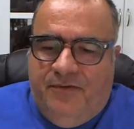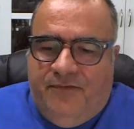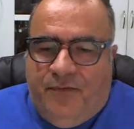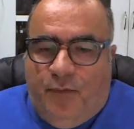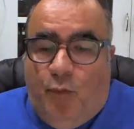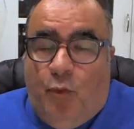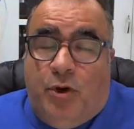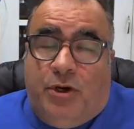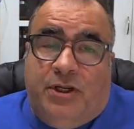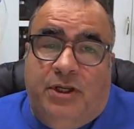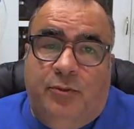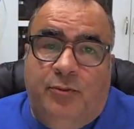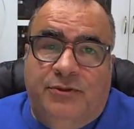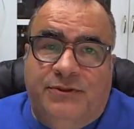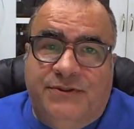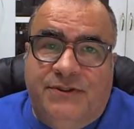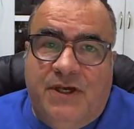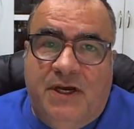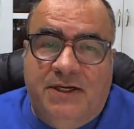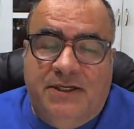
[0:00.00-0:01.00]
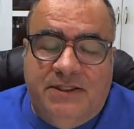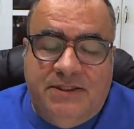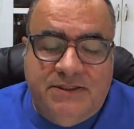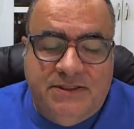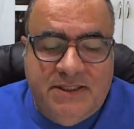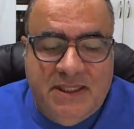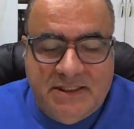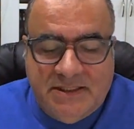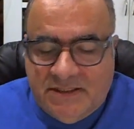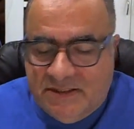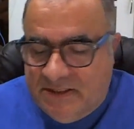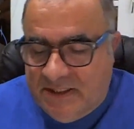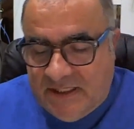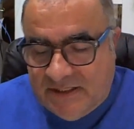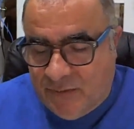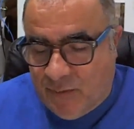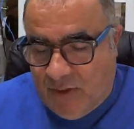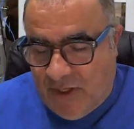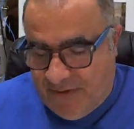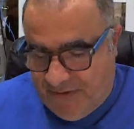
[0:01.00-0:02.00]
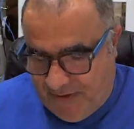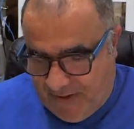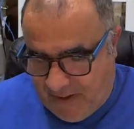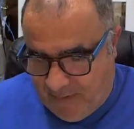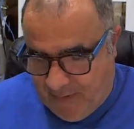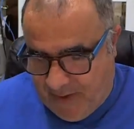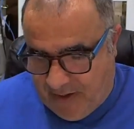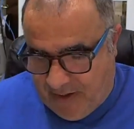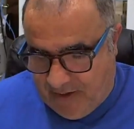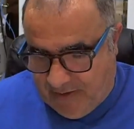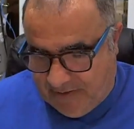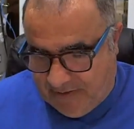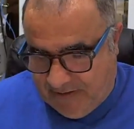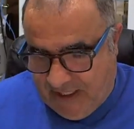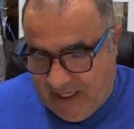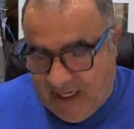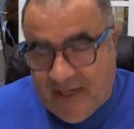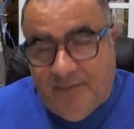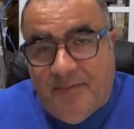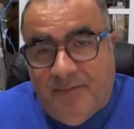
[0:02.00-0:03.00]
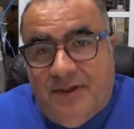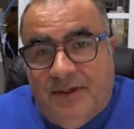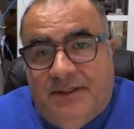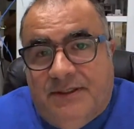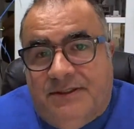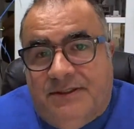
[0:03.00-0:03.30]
working with sawdust. That's what I think about all the time.